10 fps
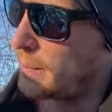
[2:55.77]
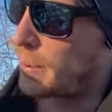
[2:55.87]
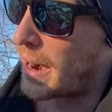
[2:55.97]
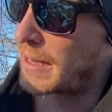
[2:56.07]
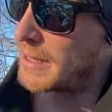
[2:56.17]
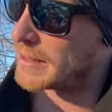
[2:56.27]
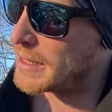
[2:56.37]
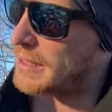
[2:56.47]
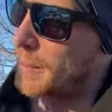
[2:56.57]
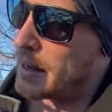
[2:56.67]
binding
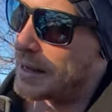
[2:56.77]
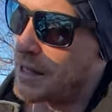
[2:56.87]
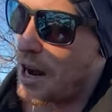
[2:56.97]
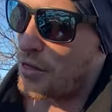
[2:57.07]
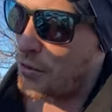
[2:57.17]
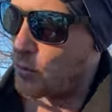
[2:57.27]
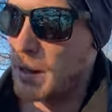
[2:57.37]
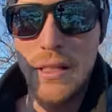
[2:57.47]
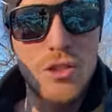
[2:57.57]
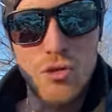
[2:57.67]
system, it's got
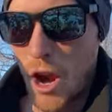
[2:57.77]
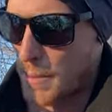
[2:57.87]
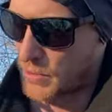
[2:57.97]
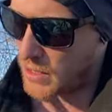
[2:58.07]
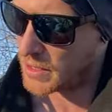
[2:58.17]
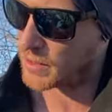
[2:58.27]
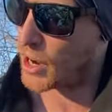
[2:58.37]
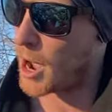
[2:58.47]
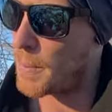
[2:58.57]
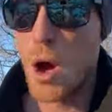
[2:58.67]
3 straps on the
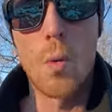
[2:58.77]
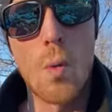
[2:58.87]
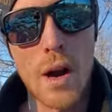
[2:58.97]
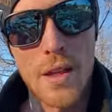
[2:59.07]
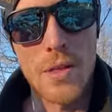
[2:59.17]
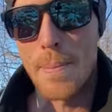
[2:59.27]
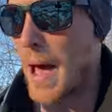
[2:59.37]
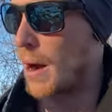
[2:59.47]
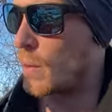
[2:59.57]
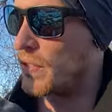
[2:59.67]
top, 1 at the
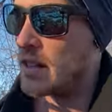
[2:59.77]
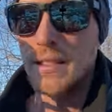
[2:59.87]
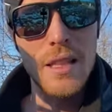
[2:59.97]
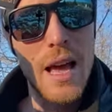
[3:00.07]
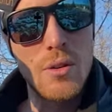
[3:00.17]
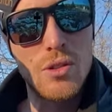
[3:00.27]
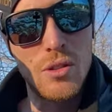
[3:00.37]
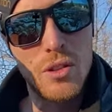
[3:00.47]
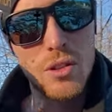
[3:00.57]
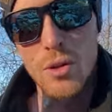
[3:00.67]
back. What this allows you
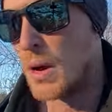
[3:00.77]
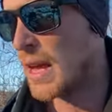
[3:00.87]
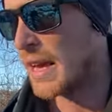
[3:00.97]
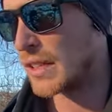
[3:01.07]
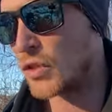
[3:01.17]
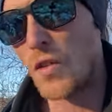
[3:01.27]
to do is